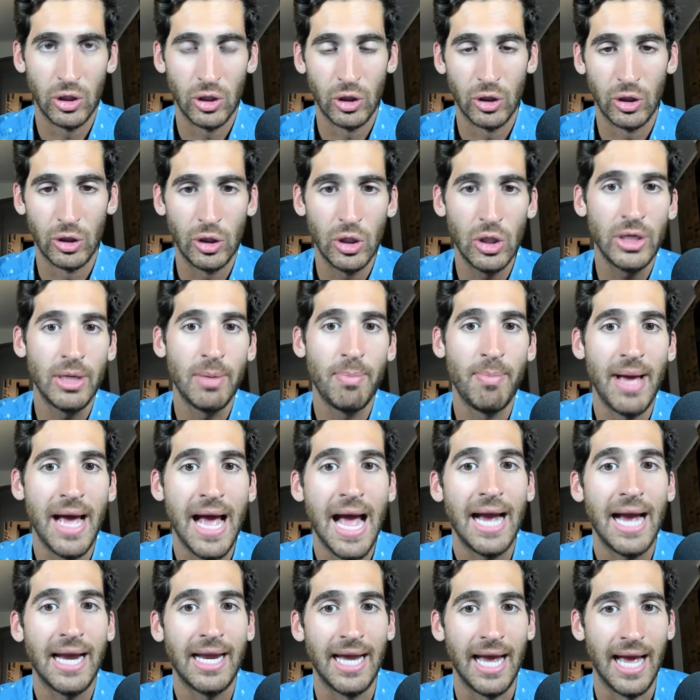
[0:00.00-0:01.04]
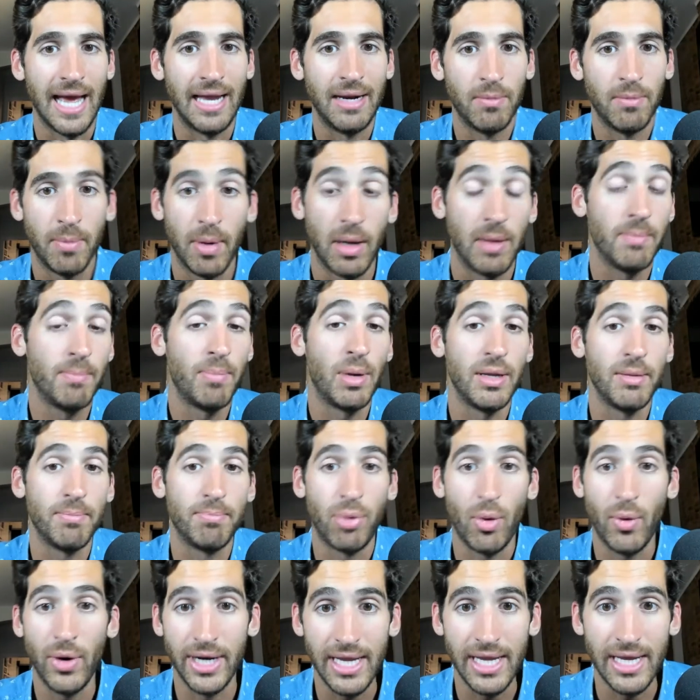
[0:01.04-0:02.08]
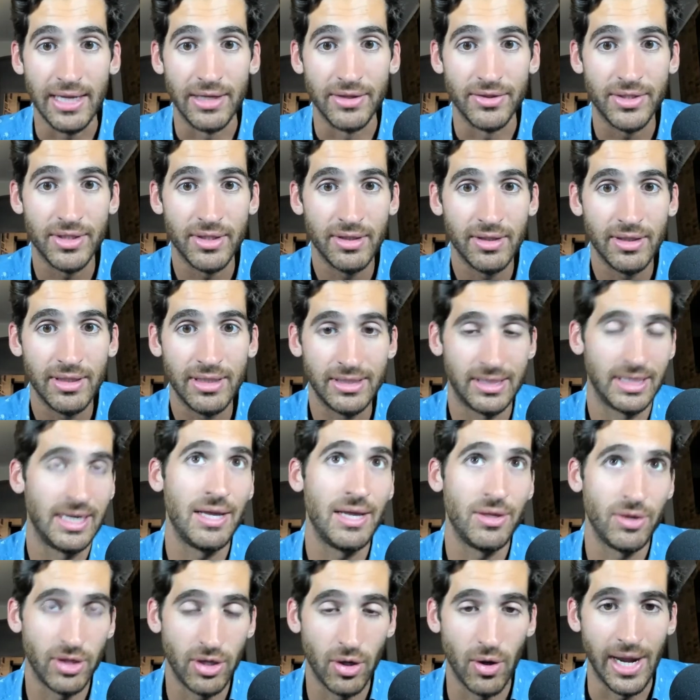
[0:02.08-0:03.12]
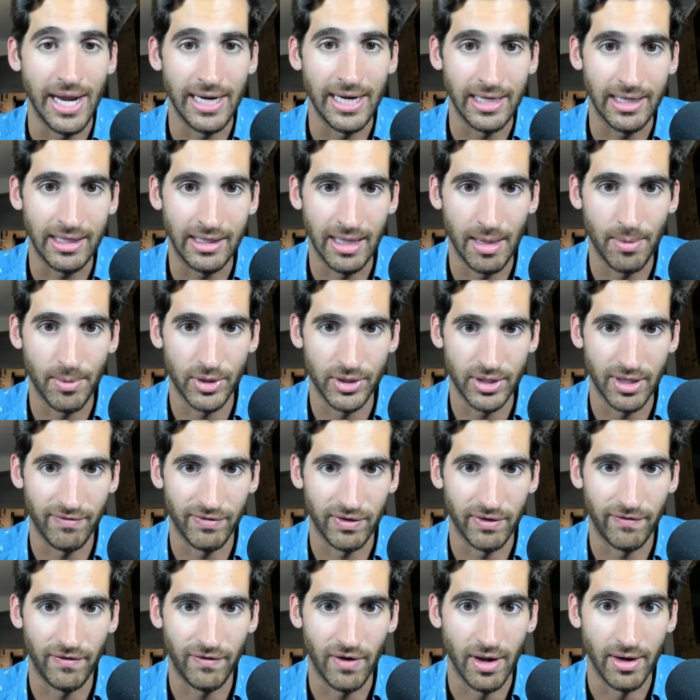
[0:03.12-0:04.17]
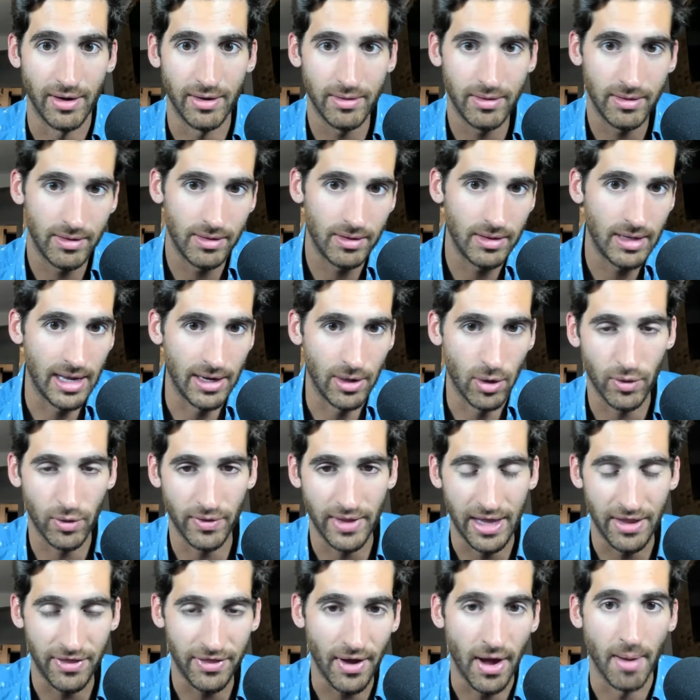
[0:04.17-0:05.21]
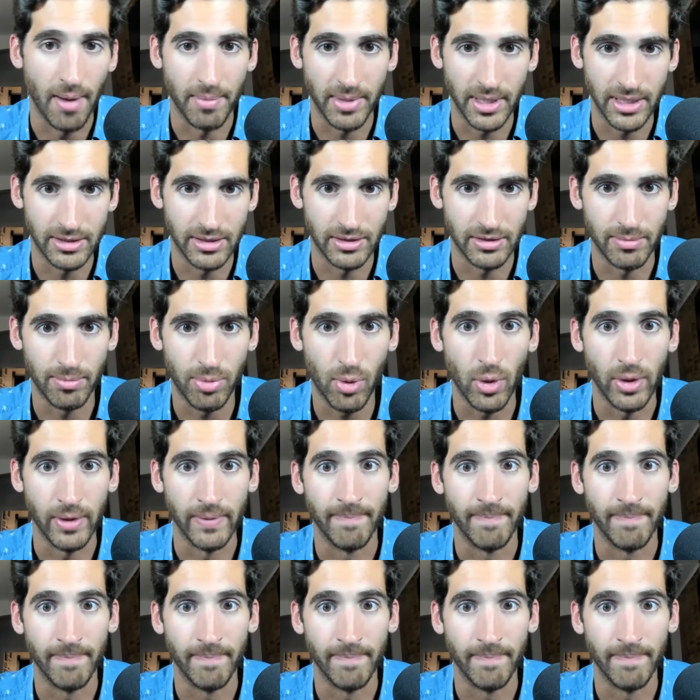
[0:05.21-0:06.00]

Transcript: Look back at, but point is, this is a guy that can go 80 kilometers off the front, and hold that thought because it's important.